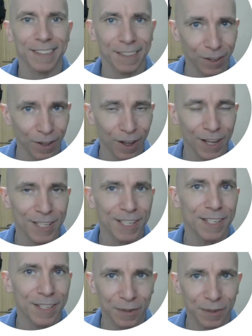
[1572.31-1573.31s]

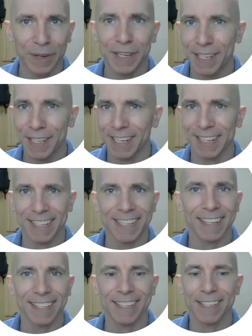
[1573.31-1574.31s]
clauses, 3 distinct
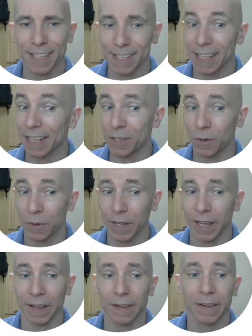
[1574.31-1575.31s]
sentences, that's okay.